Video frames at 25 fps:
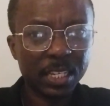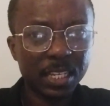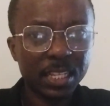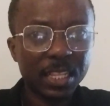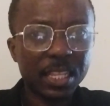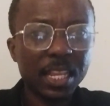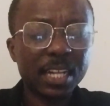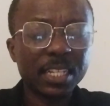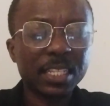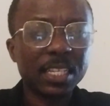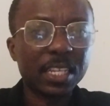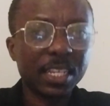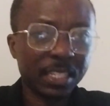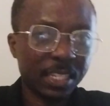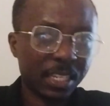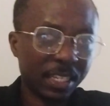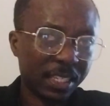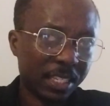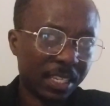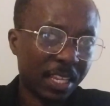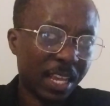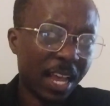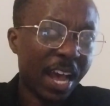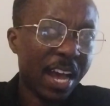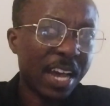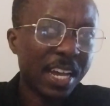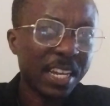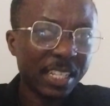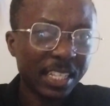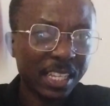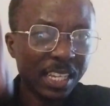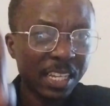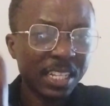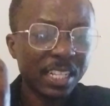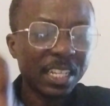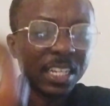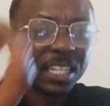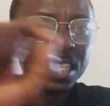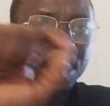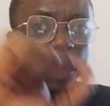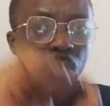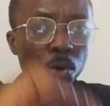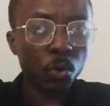that it is hiding in a